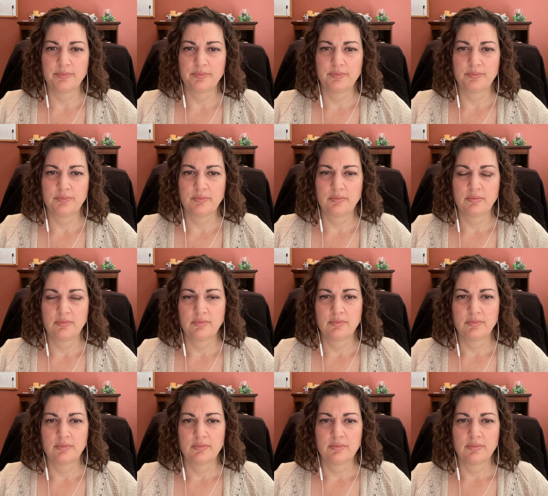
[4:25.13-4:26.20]

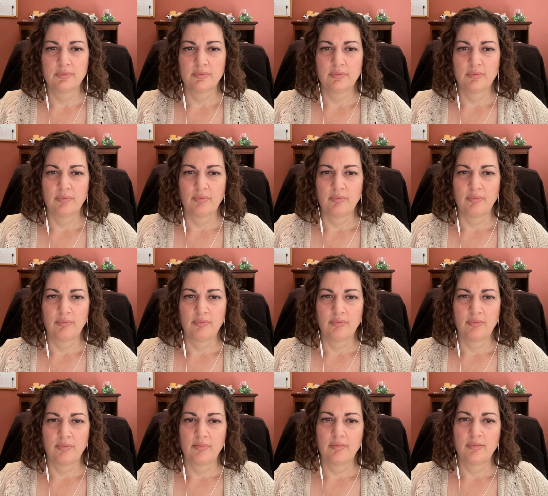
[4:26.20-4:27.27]

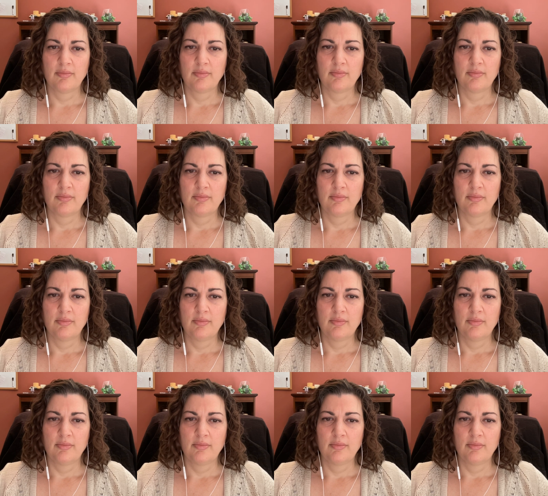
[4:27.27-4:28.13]
Nothing is said.